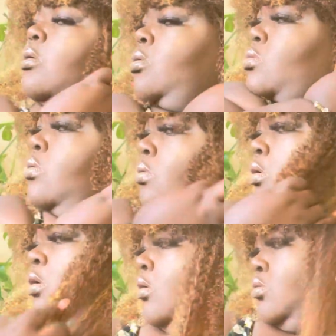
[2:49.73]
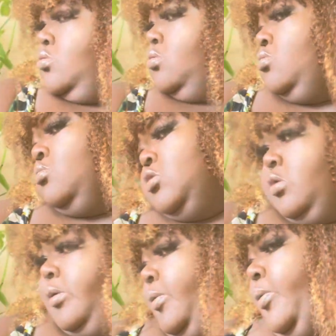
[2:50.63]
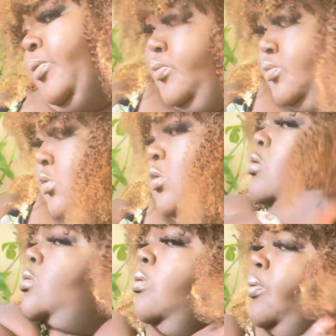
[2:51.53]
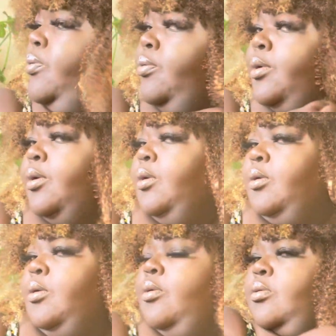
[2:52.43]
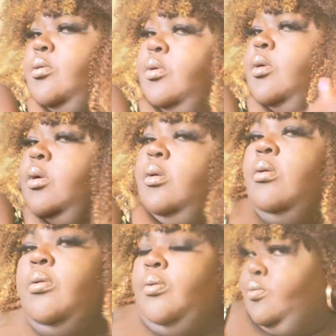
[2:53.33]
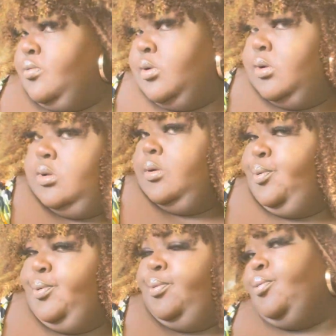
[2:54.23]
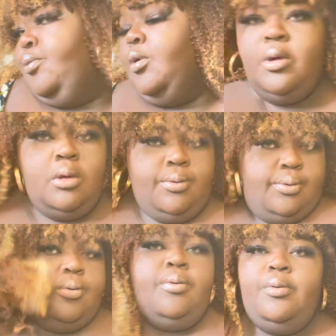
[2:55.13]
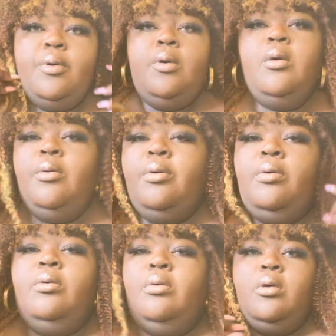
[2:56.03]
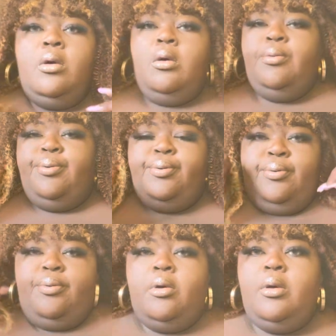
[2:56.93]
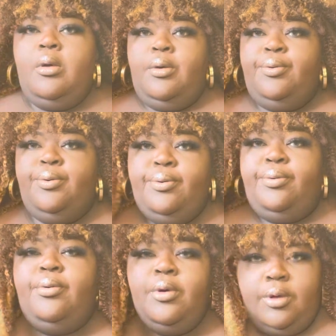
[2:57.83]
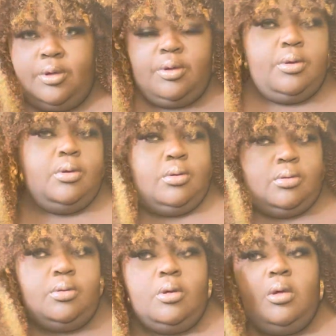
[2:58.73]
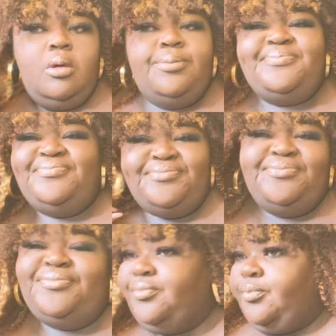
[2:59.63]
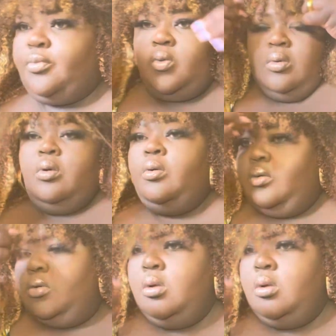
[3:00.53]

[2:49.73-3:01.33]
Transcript: Listen, this wig is getting ready three minutes or less. That's what Curls and Curls says. With this wig, you will put it on and get ready in three minutes or less.